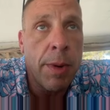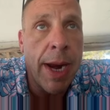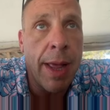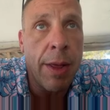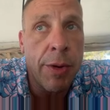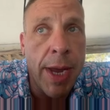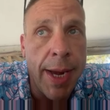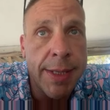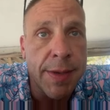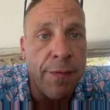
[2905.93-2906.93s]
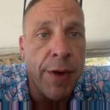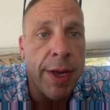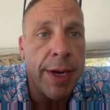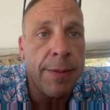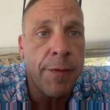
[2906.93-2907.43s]
allocated some
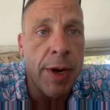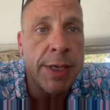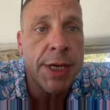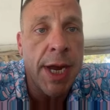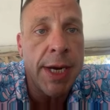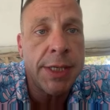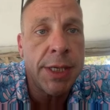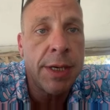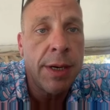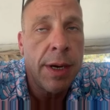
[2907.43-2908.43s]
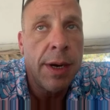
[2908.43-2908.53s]
funding for education